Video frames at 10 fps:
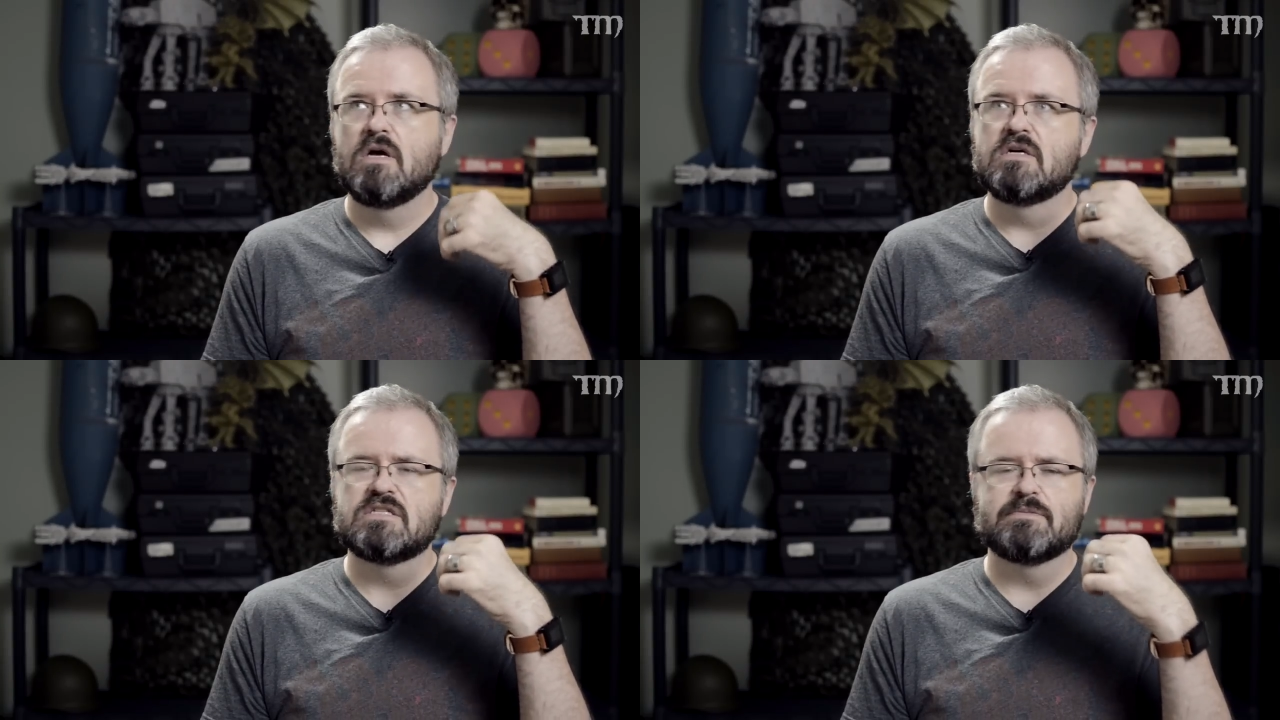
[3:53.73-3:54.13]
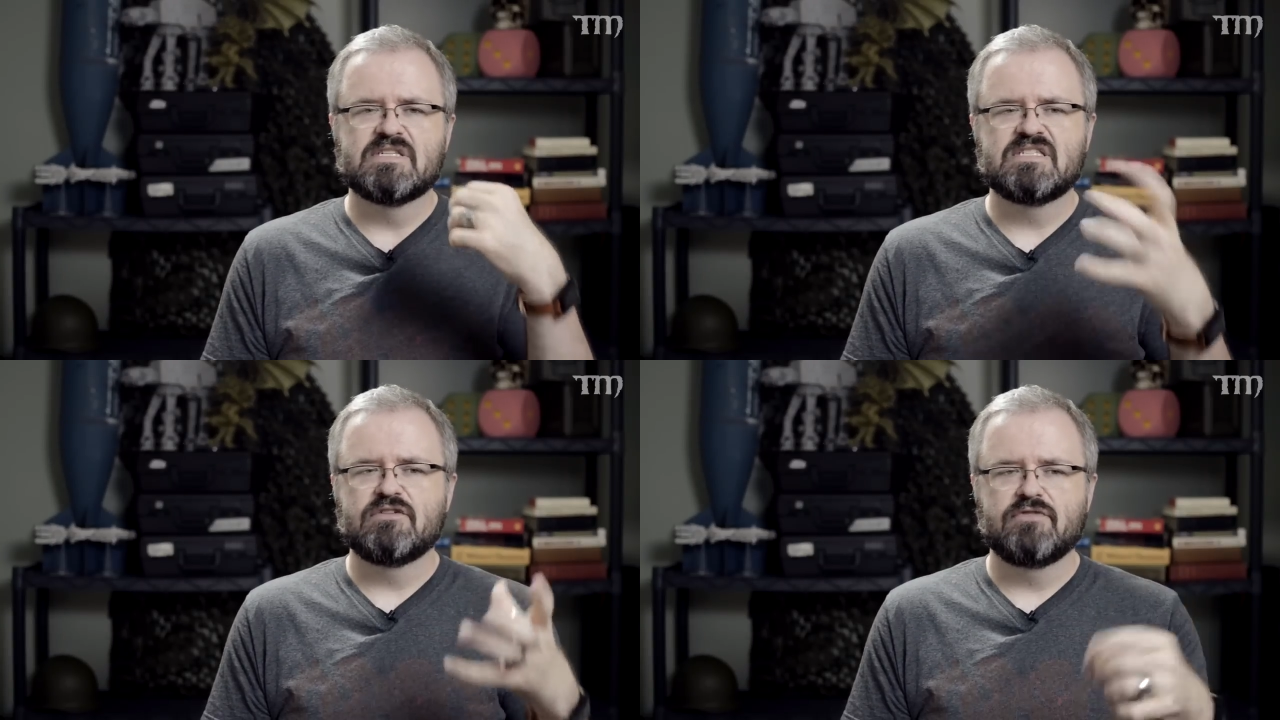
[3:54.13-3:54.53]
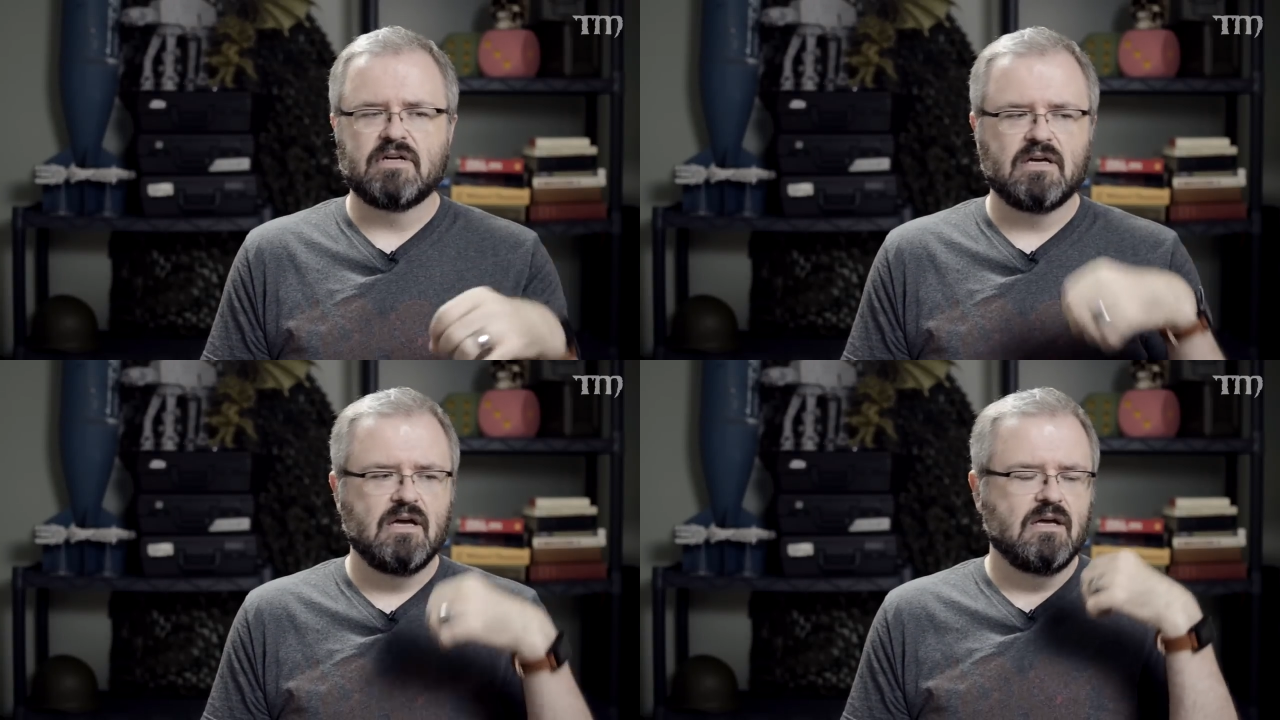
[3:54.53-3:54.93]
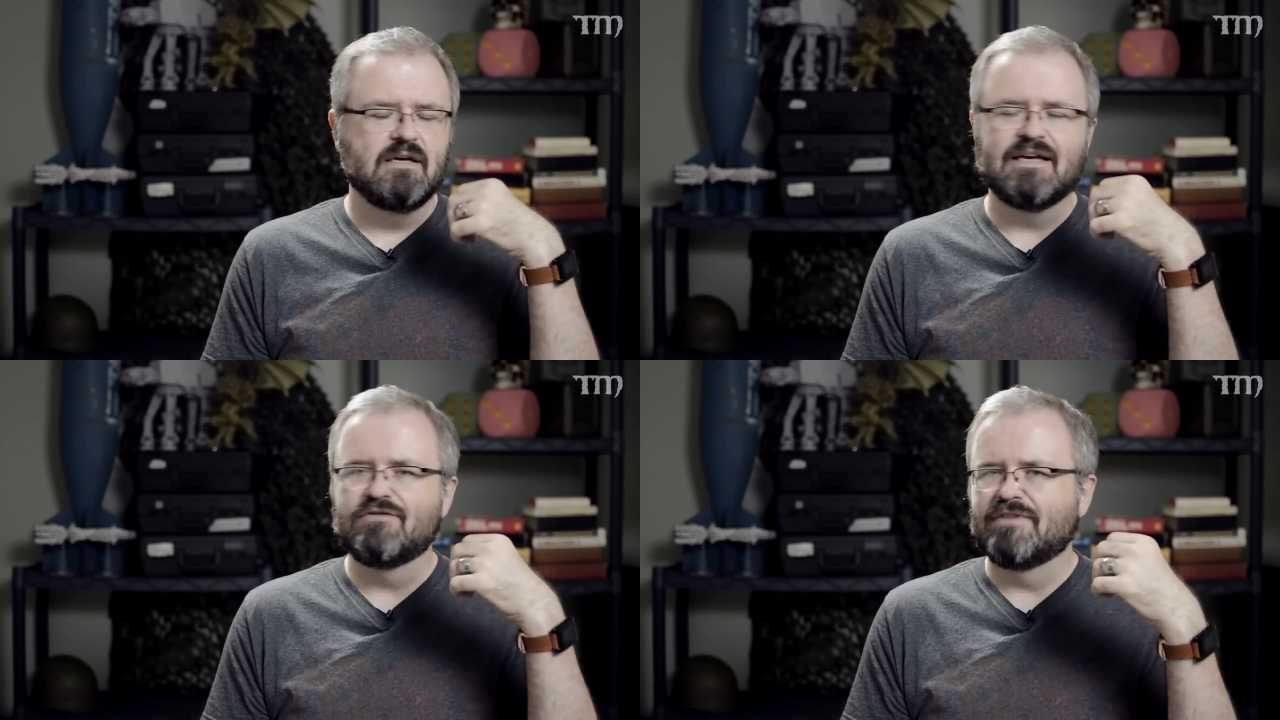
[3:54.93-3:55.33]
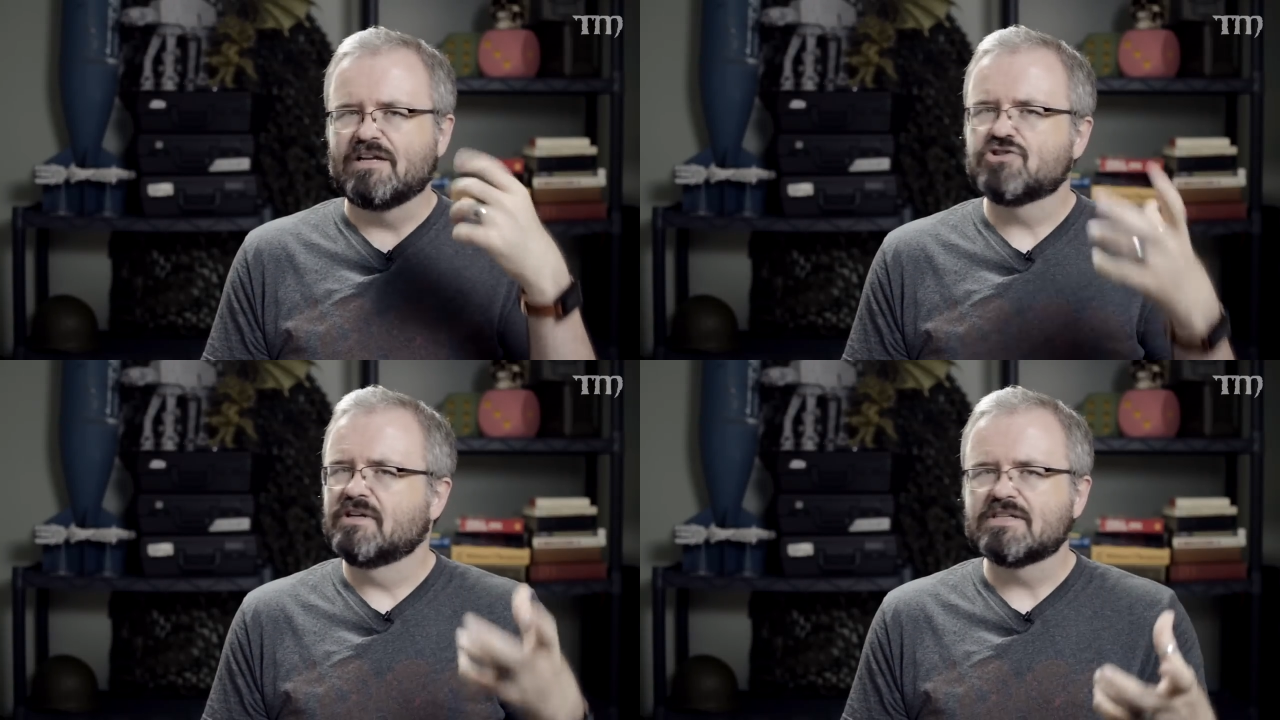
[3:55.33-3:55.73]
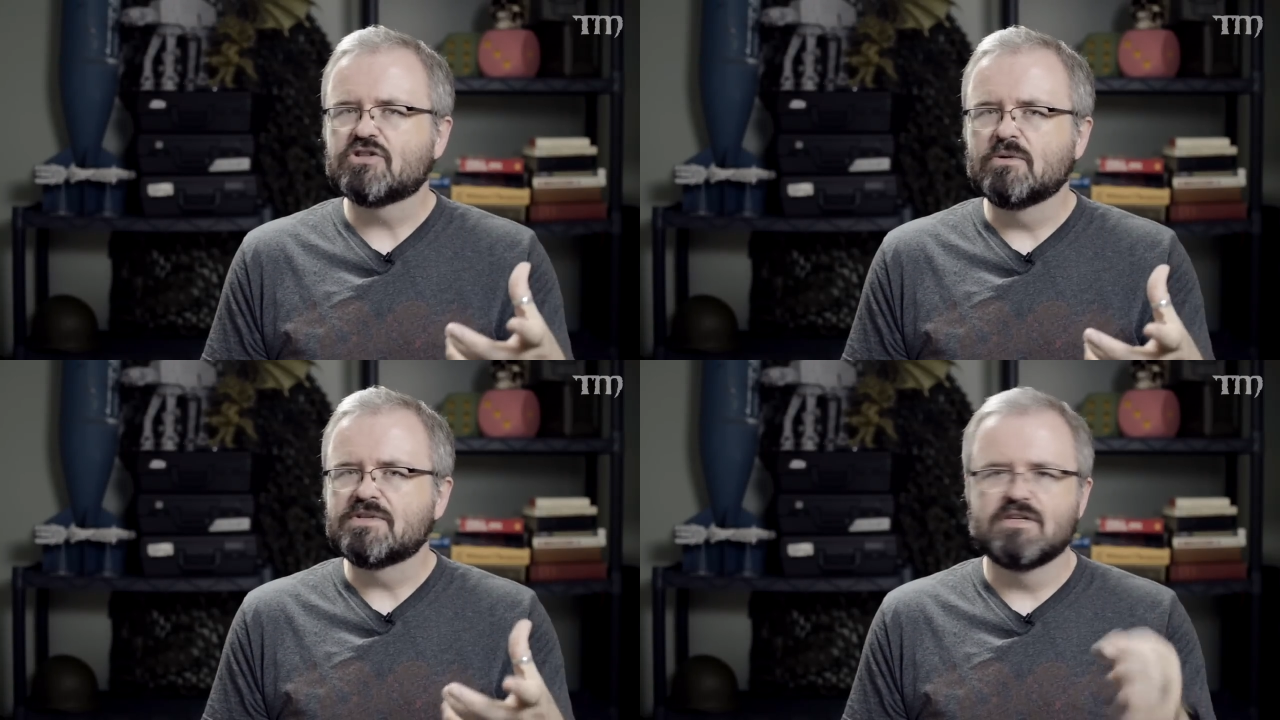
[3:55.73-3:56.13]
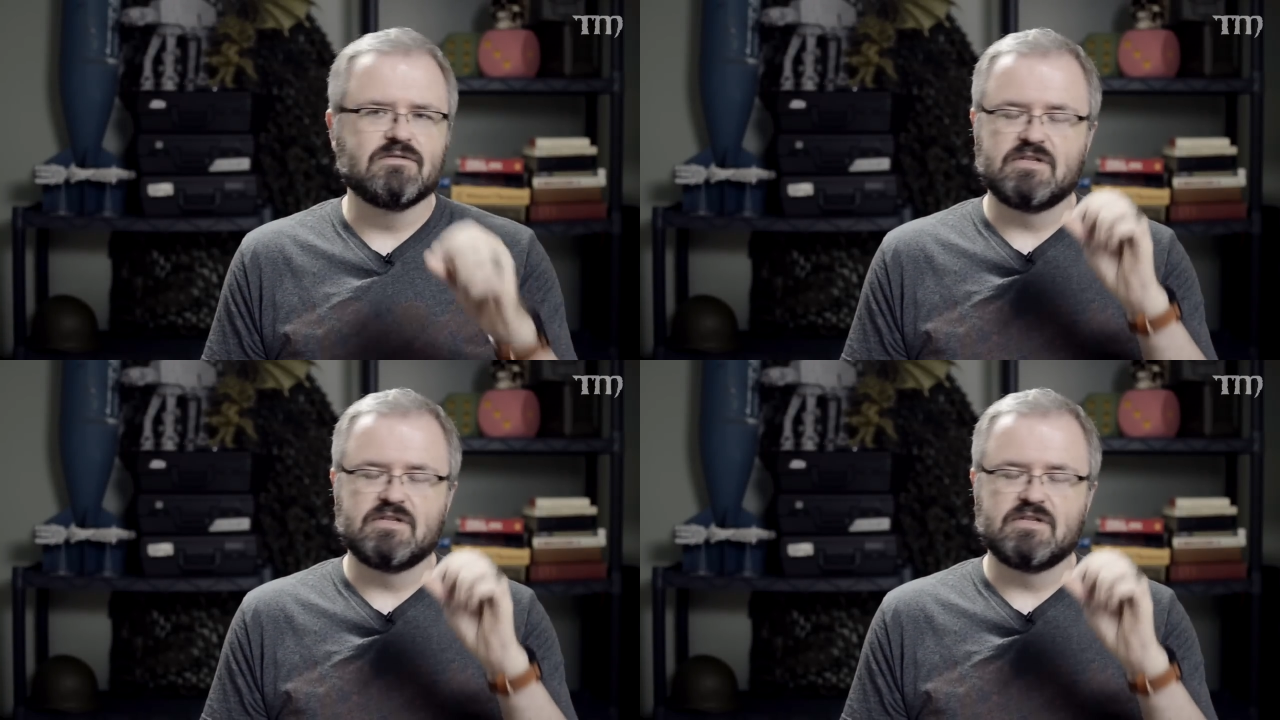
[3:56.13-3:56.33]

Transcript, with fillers: specific convention exclusives,